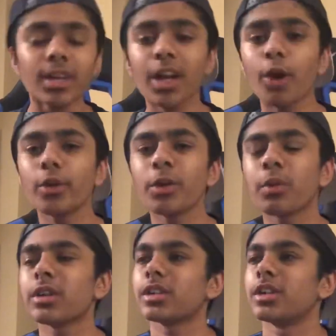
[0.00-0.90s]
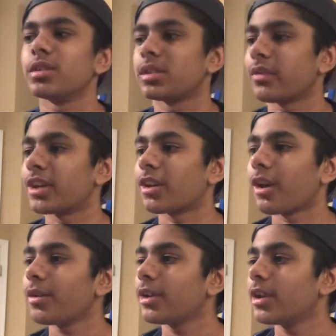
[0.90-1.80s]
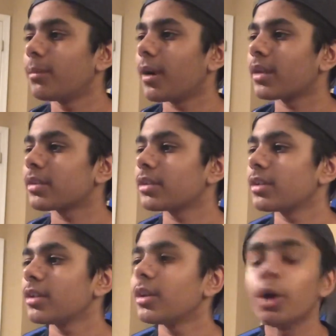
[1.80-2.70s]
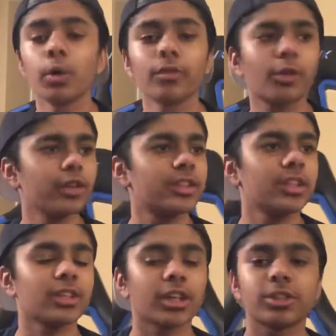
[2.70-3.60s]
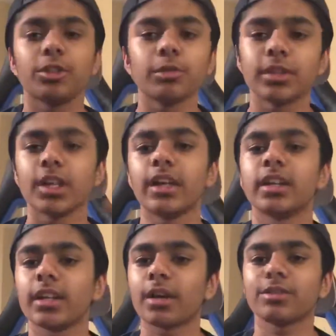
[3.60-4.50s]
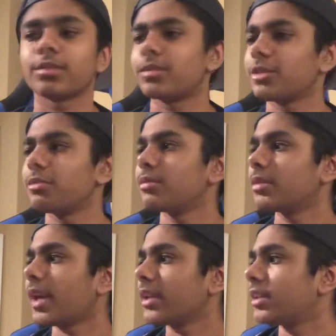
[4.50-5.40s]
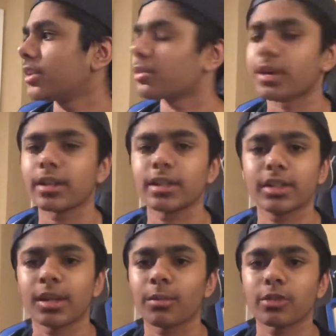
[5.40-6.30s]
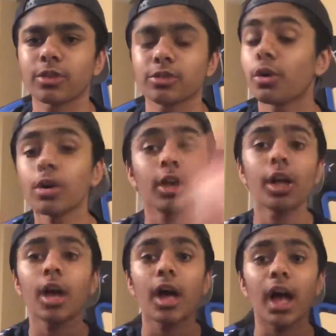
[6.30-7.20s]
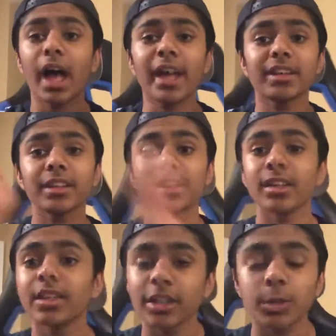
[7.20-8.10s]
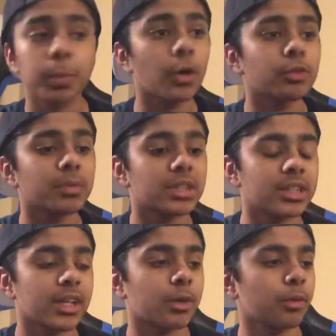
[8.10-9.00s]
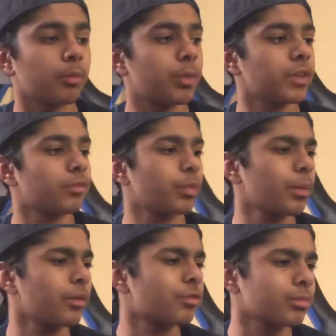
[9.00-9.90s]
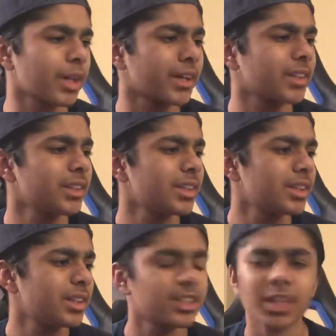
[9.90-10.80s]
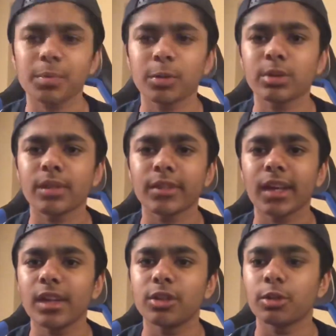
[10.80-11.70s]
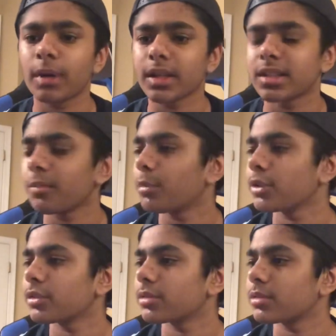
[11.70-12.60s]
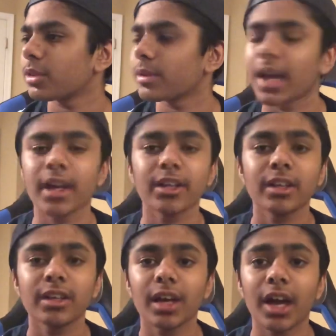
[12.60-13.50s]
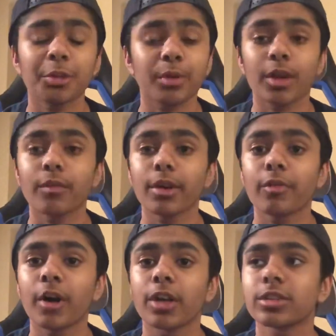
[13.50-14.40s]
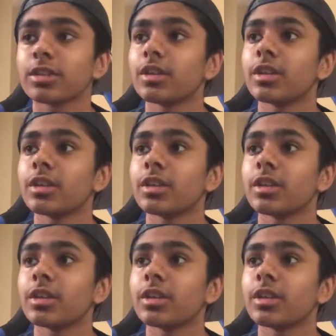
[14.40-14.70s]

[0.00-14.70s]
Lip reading: I only wanted to do 7 in a row, but we've gone since like June 3rd and now it's June 18th or 19th, I'm not too sure. And the support has been sick. We went from like 6.7k to like 7.2k, and we're going very fast.